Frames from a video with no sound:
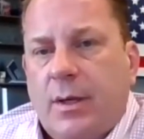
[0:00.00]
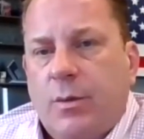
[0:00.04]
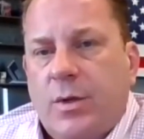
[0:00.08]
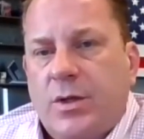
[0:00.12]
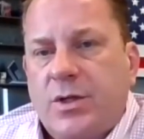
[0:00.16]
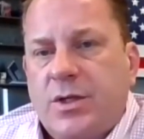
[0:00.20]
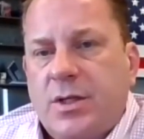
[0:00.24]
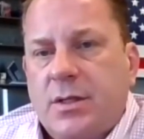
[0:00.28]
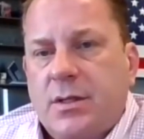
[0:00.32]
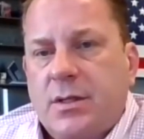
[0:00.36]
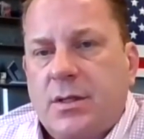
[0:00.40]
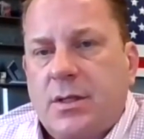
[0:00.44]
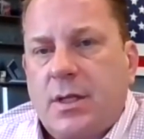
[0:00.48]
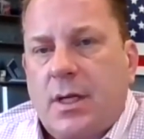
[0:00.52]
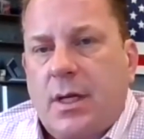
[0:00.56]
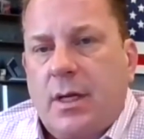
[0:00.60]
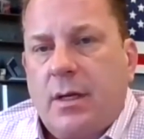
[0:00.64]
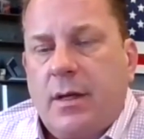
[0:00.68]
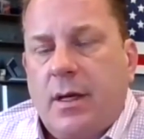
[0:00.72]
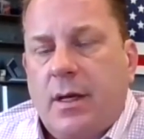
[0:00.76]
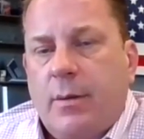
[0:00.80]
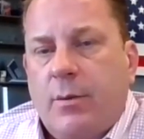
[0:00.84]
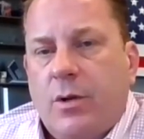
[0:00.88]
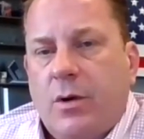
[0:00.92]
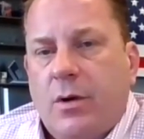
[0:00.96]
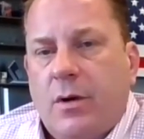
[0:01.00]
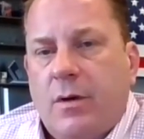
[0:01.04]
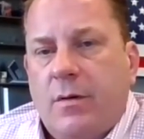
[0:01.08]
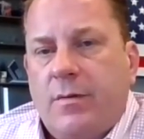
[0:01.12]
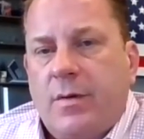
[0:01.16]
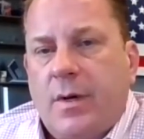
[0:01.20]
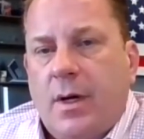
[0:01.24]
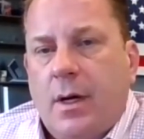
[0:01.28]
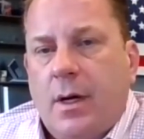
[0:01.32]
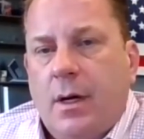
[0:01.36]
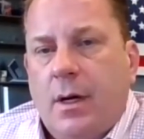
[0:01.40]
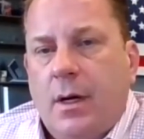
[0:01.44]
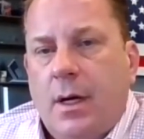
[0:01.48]
which is the number
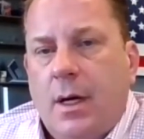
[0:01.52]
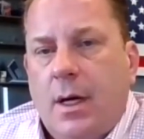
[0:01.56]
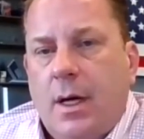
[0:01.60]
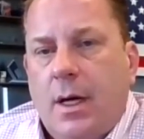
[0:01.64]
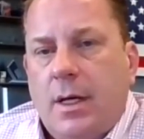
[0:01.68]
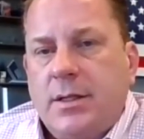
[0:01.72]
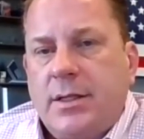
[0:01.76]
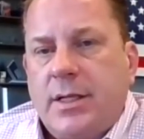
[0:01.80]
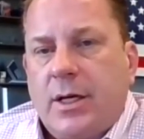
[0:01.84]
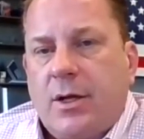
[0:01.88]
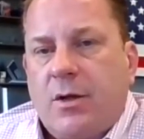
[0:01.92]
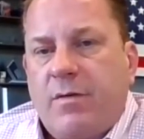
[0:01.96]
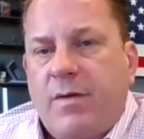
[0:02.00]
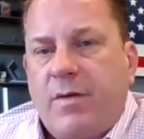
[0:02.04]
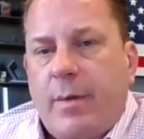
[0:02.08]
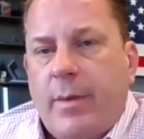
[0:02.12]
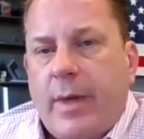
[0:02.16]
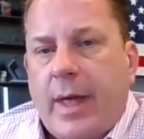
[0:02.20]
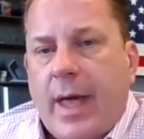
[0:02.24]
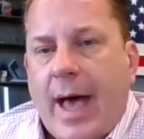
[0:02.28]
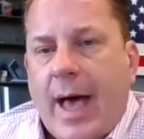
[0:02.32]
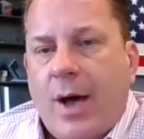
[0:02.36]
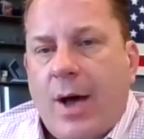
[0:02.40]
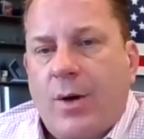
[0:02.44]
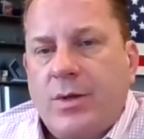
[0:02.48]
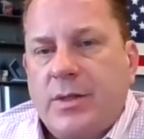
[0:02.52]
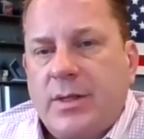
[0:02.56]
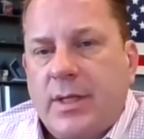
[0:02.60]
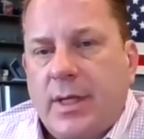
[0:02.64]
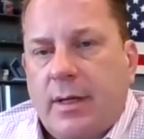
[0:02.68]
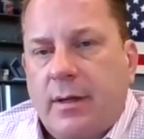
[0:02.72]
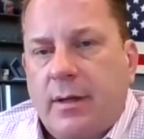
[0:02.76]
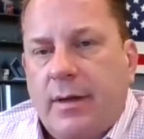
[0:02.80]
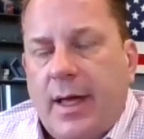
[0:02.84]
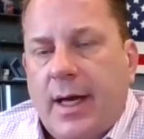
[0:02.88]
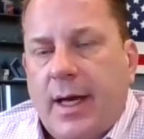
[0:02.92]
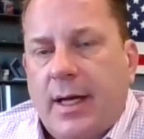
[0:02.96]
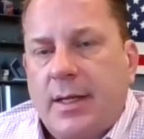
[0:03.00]
of single-family
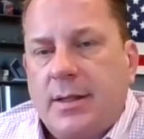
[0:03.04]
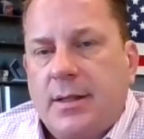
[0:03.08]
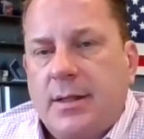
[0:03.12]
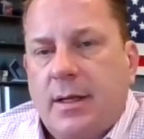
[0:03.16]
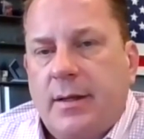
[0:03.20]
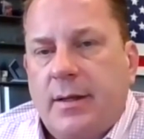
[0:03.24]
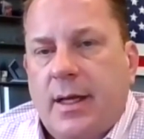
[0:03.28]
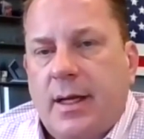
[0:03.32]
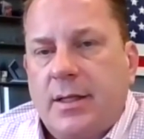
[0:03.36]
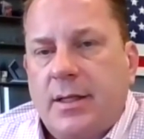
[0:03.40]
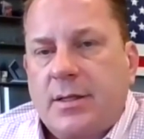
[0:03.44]
housing that